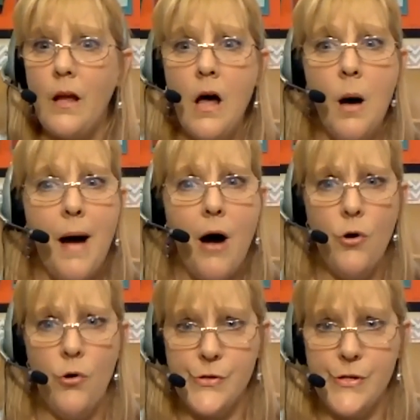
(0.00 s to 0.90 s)
about
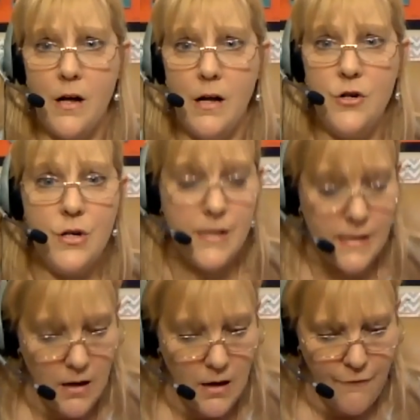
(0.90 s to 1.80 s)
wholesale. And you can
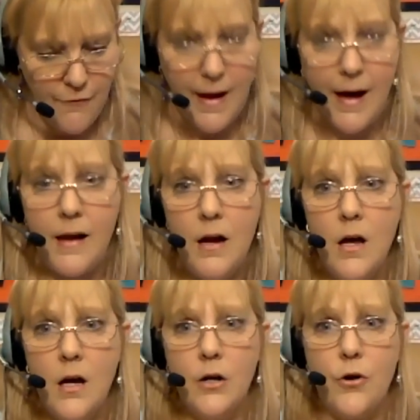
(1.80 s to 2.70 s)
sign up for that.
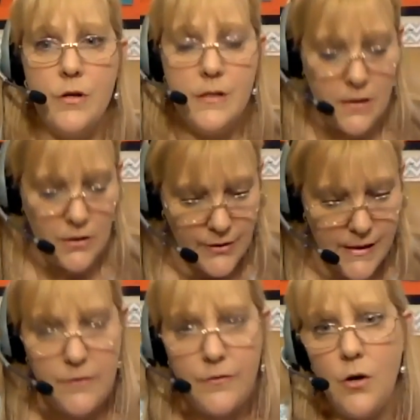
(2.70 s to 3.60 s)
Go to
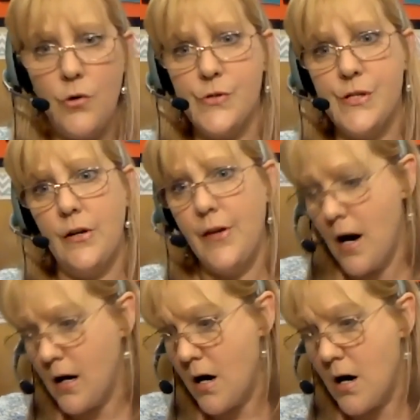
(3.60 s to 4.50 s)

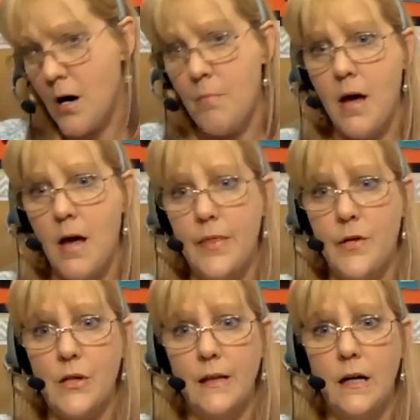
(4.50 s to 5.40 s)
dealdivawholesale.com, and
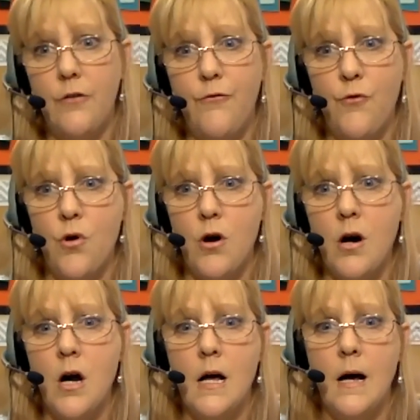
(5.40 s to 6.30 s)
there's a link
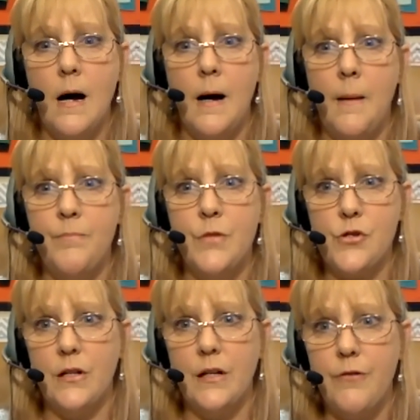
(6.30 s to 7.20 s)
for um,
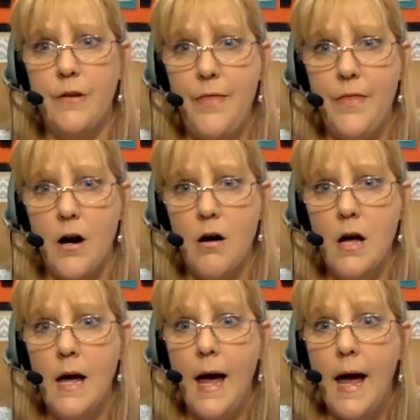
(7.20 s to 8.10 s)
there's a link for that there.
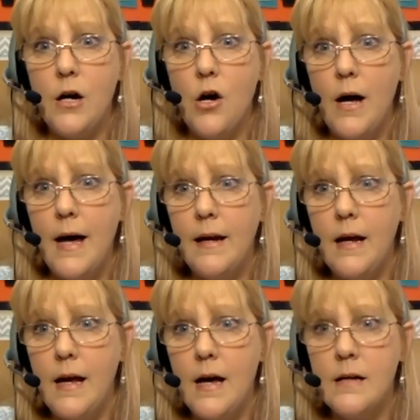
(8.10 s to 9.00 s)
And go ahead
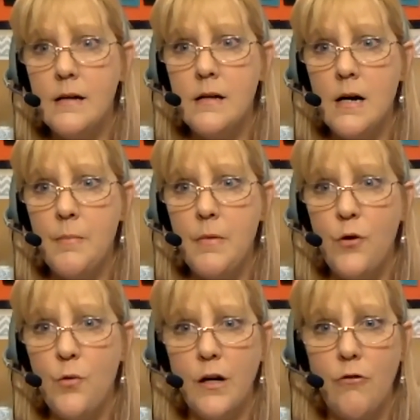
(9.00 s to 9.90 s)
and um,
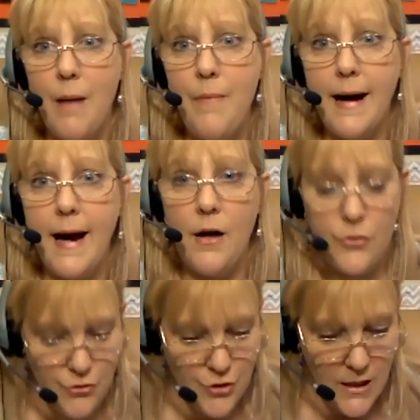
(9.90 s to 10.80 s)
if you want to grab that
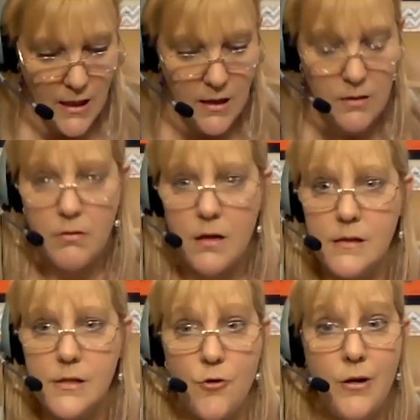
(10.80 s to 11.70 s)
calendar tonight,
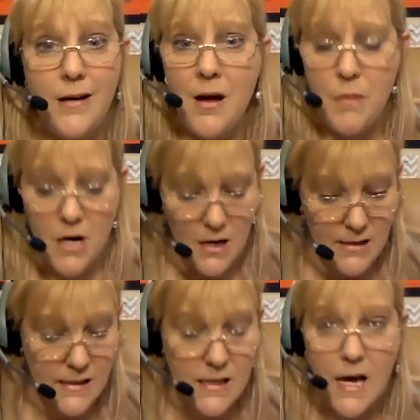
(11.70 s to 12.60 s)
it's 39
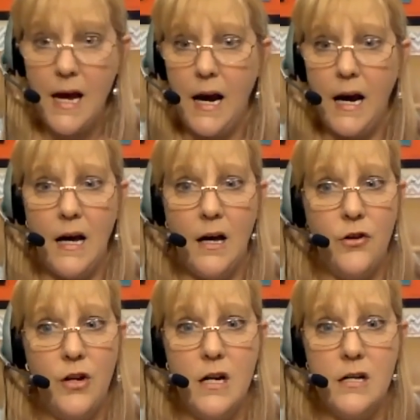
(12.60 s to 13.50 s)
bucks
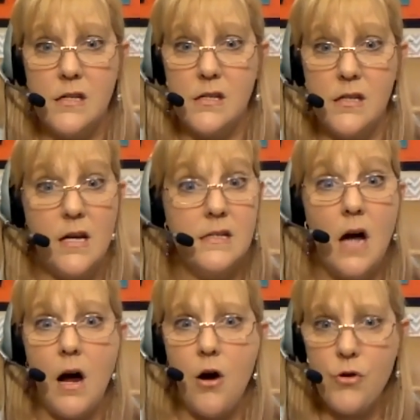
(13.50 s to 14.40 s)
and it's the
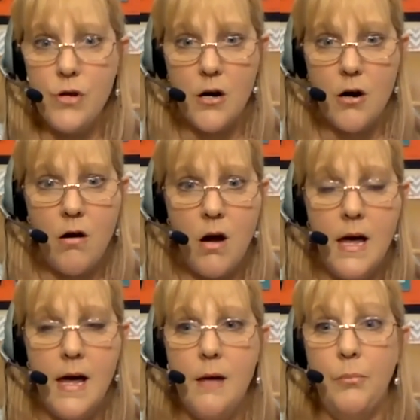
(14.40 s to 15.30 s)
entire year
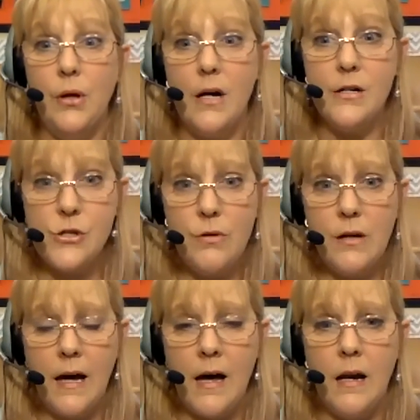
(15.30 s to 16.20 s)
plus you
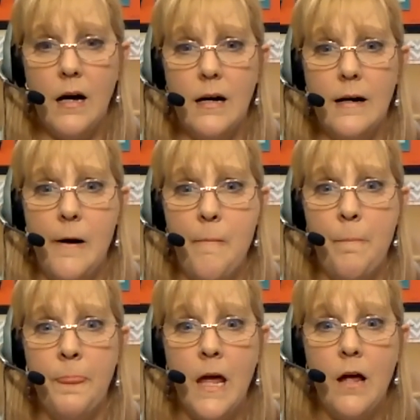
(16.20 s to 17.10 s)
get
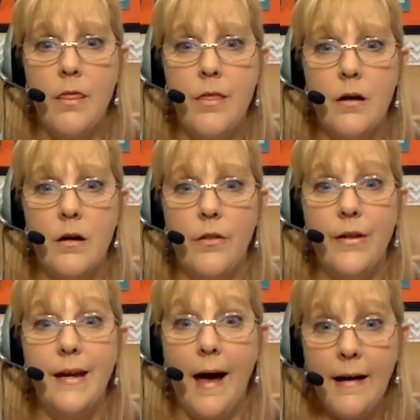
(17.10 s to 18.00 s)
um, the
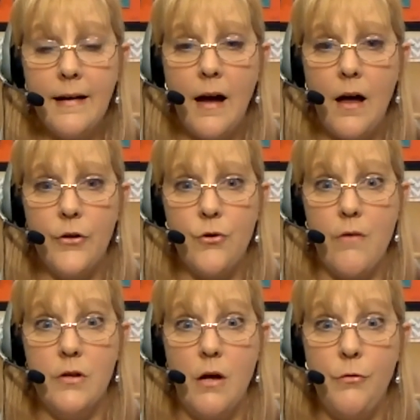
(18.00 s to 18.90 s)
the gag calendar
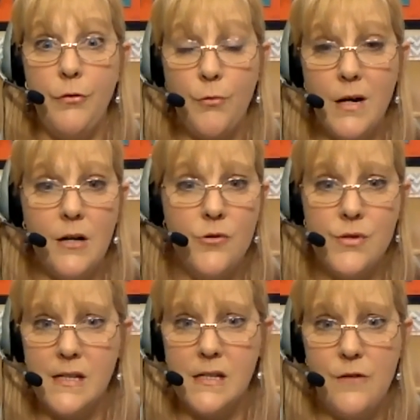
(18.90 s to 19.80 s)
of another
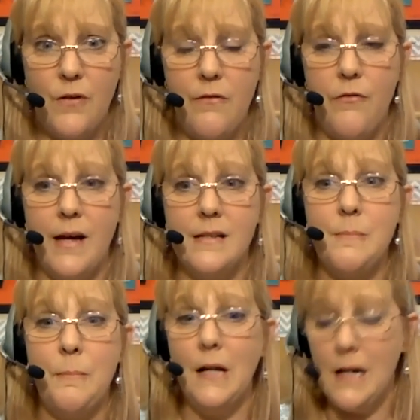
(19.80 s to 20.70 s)
365 events
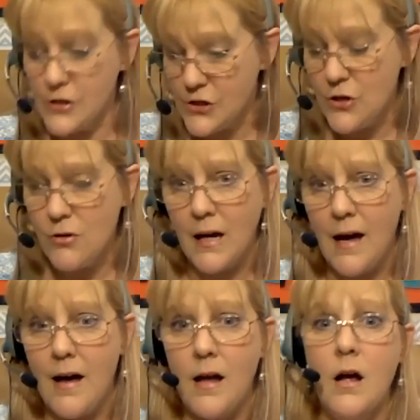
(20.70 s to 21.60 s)
plus you
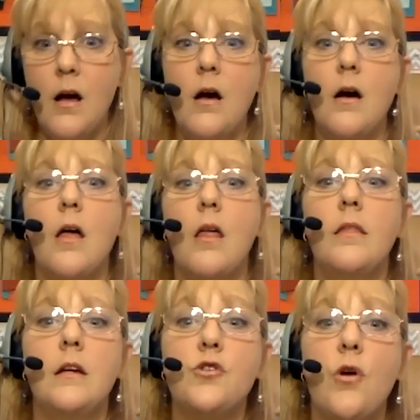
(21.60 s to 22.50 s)
get
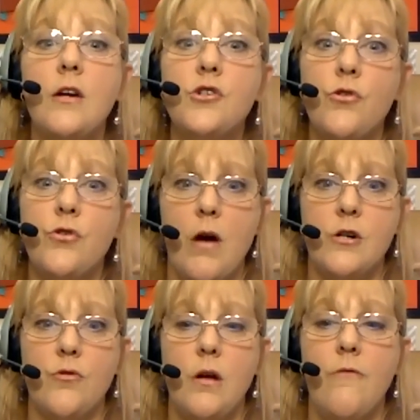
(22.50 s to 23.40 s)
the trade show
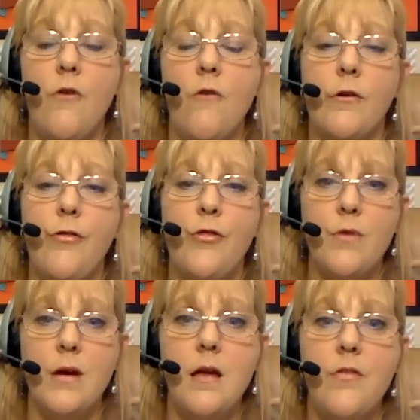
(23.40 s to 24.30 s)
directory of over
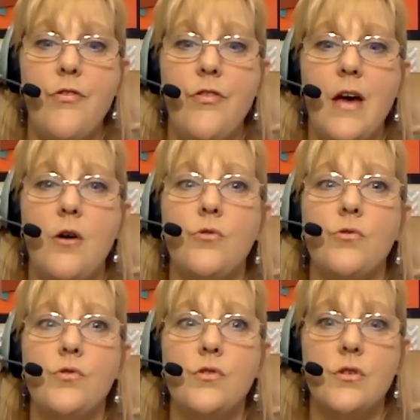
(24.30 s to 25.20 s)

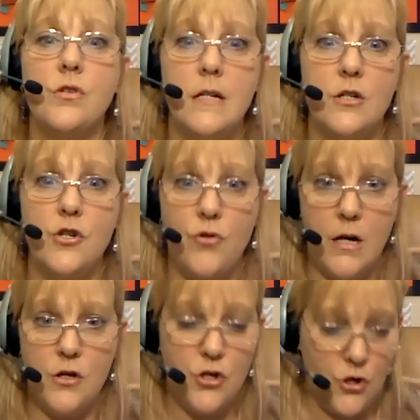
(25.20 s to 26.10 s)
3000 niche
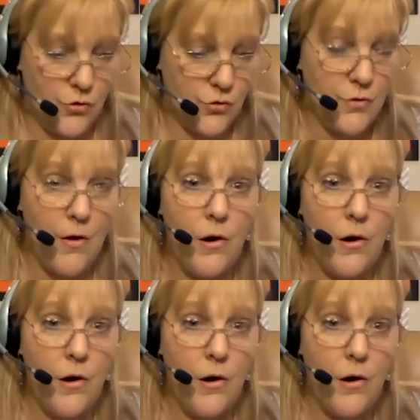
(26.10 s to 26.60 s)
trade shows